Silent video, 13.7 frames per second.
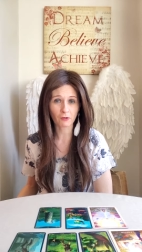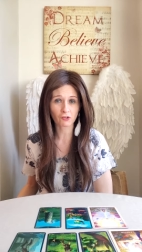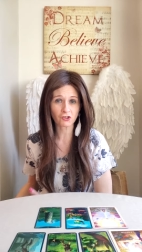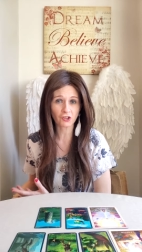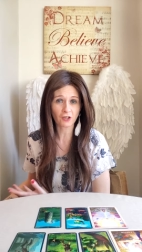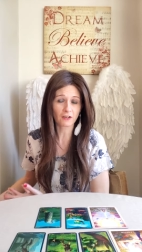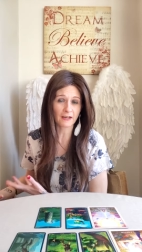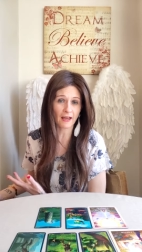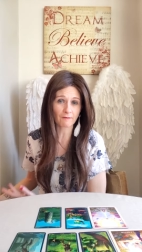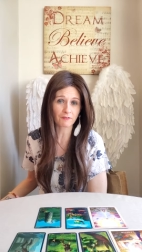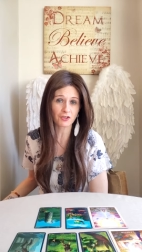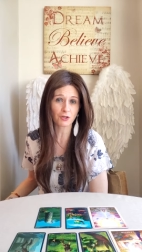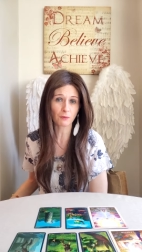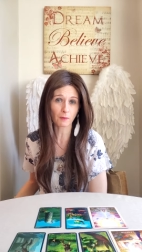because you can
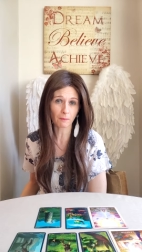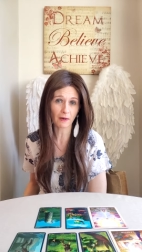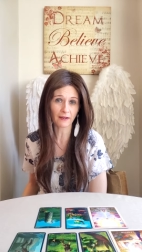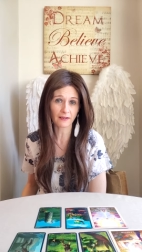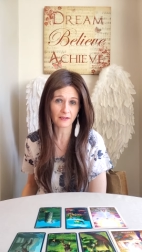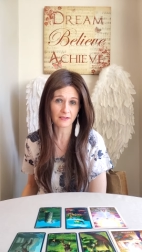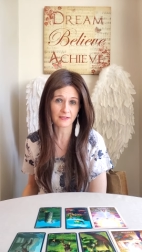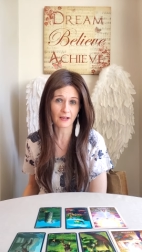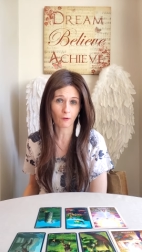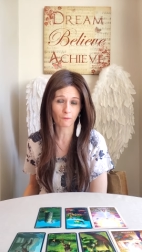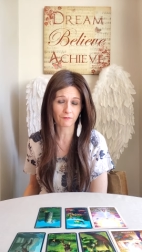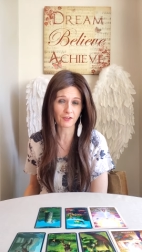never do it by yourself.